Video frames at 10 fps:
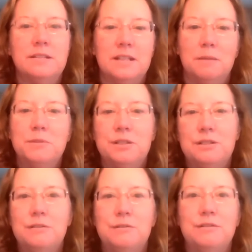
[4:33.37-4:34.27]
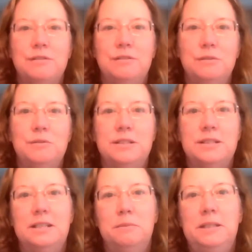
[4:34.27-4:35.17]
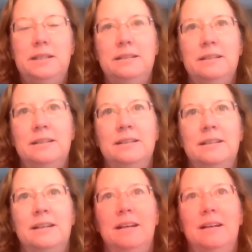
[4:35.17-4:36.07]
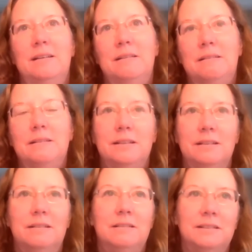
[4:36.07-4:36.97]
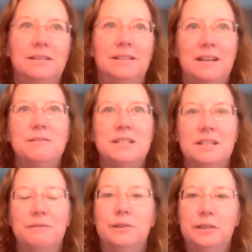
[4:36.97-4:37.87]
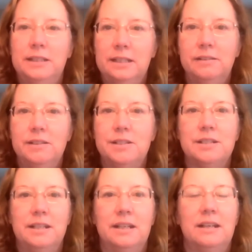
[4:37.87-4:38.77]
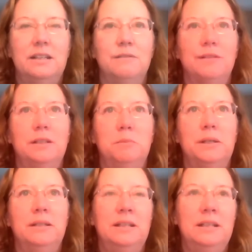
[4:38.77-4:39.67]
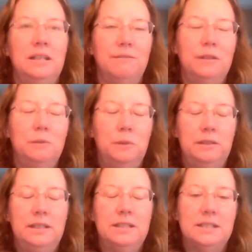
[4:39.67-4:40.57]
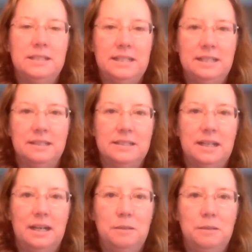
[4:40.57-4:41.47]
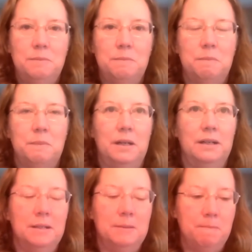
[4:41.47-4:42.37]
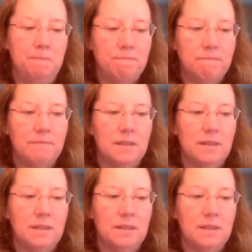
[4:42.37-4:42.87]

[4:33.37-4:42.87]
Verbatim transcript: some students do say to me, oh, you know, I was never good at English and that kind of thing. But if they're willing to take the time um,